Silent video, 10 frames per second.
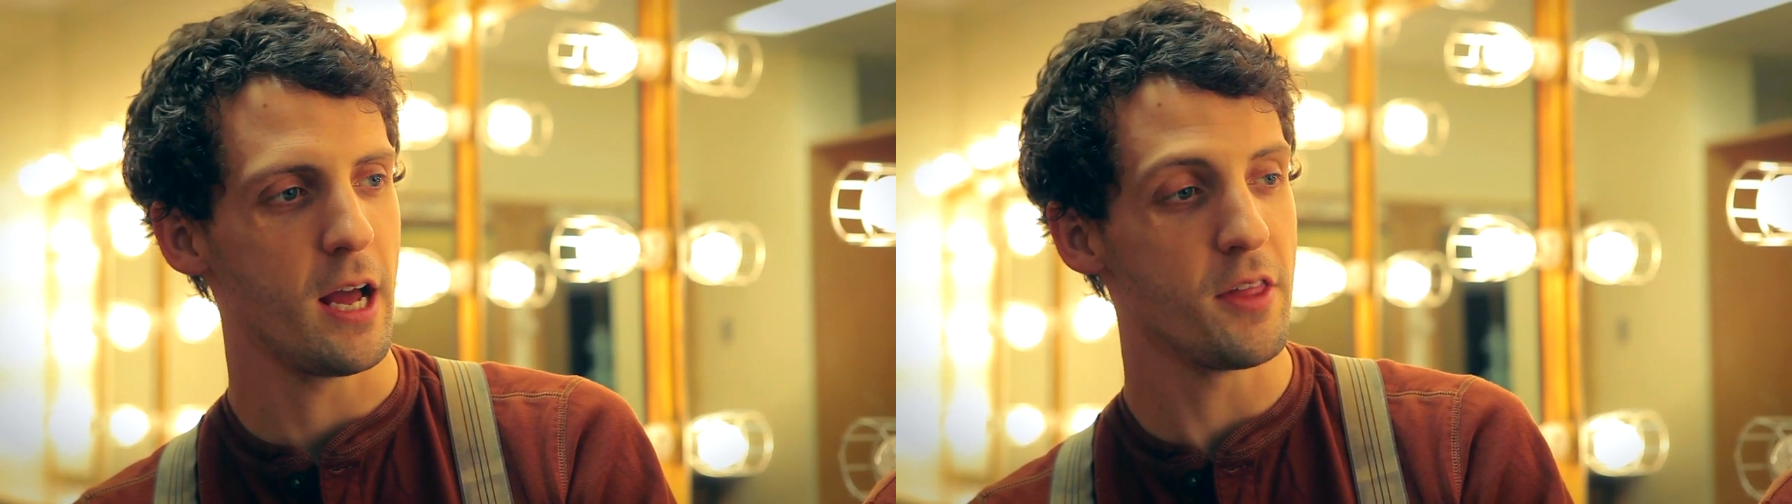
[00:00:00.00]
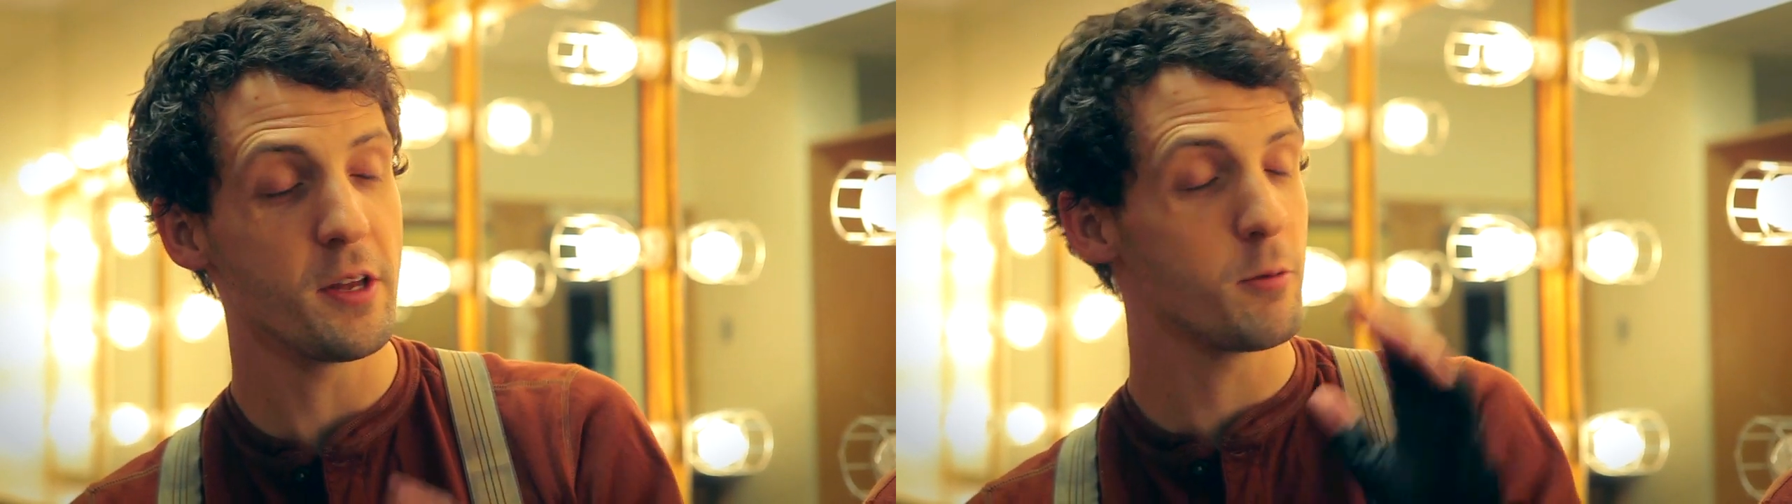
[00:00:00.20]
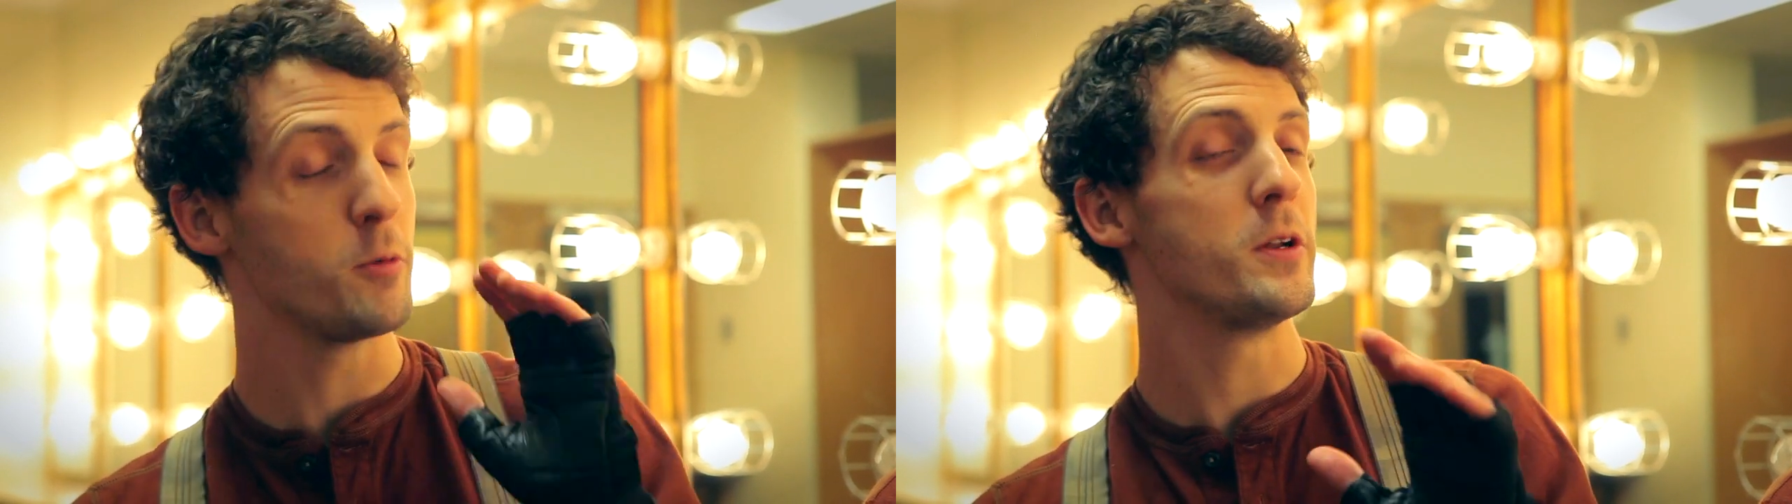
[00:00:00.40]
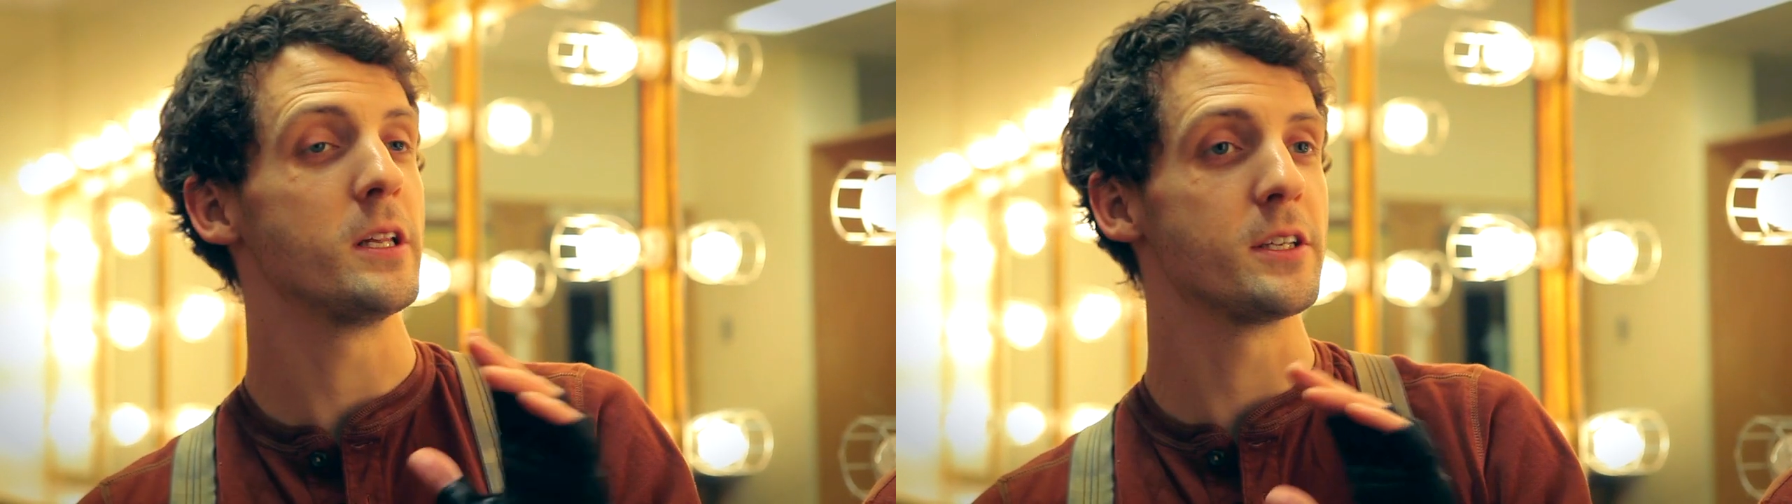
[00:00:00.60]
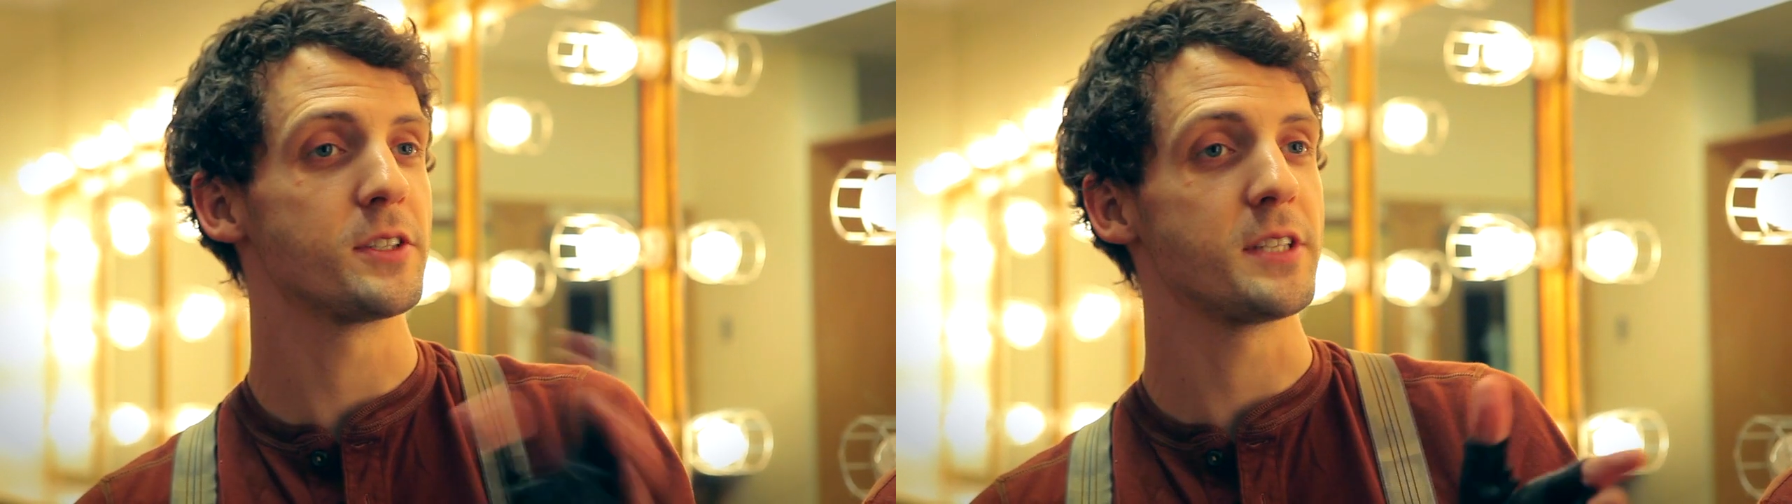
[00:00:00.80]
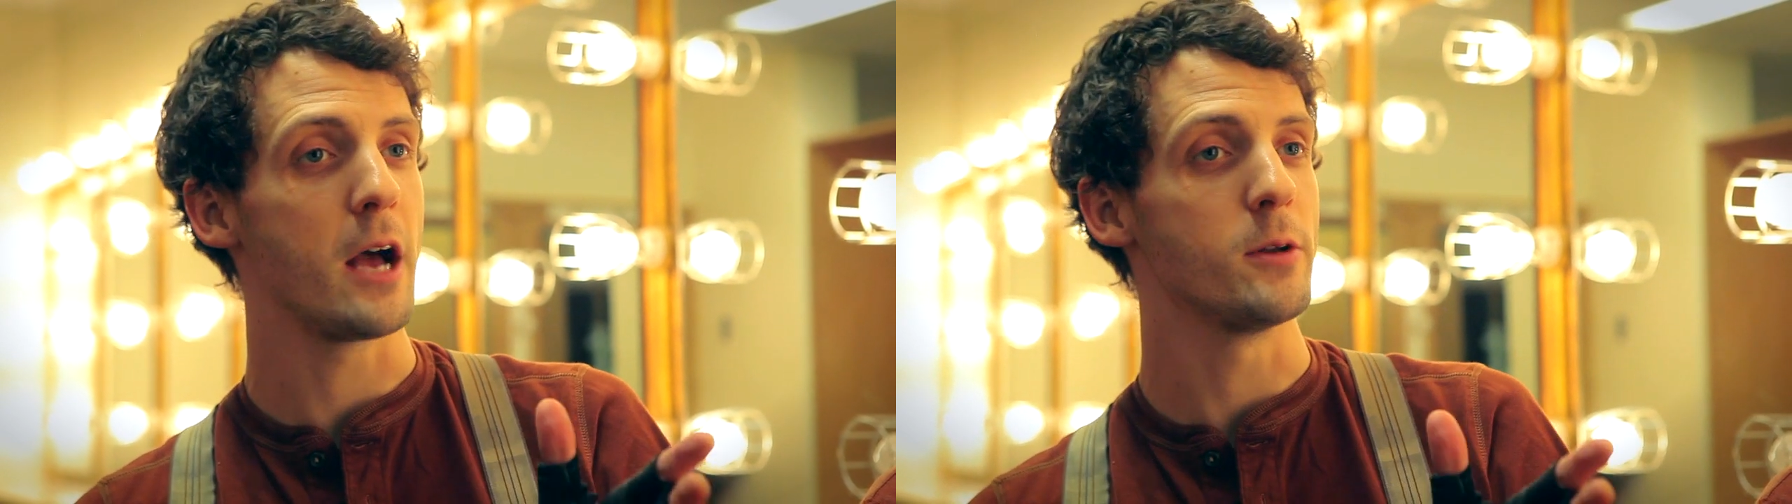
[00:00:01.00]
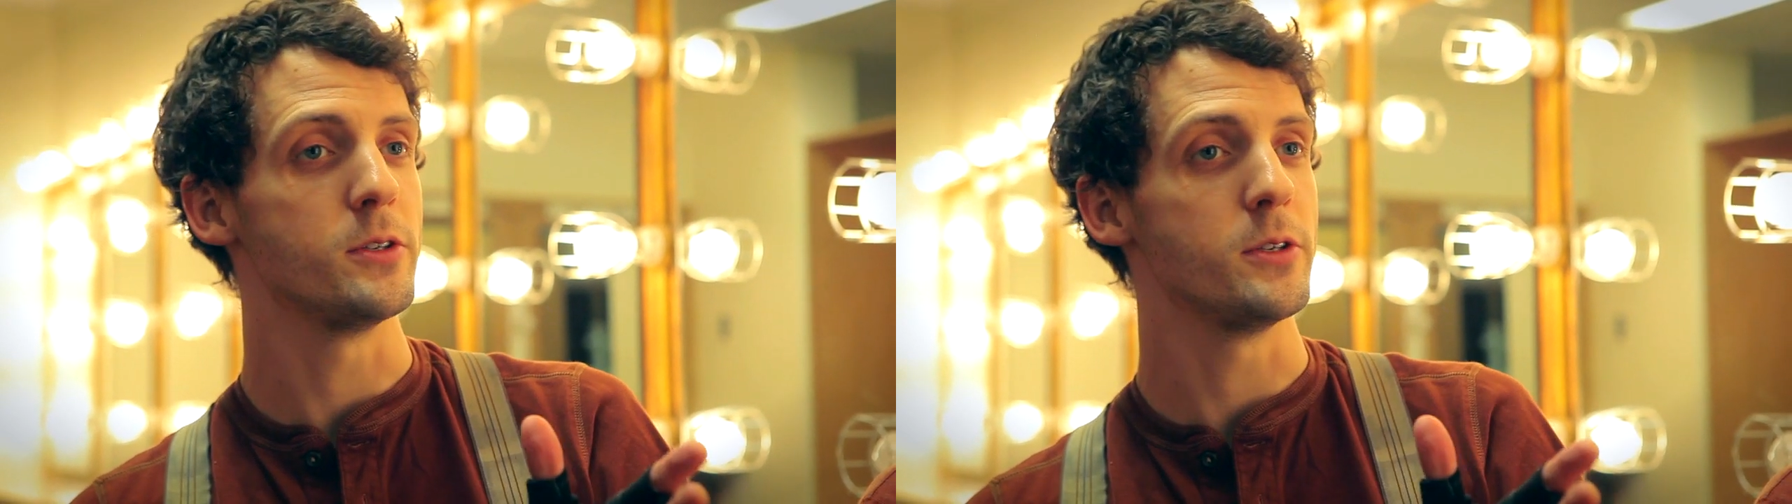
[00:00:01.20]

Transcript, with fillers: I think will really astound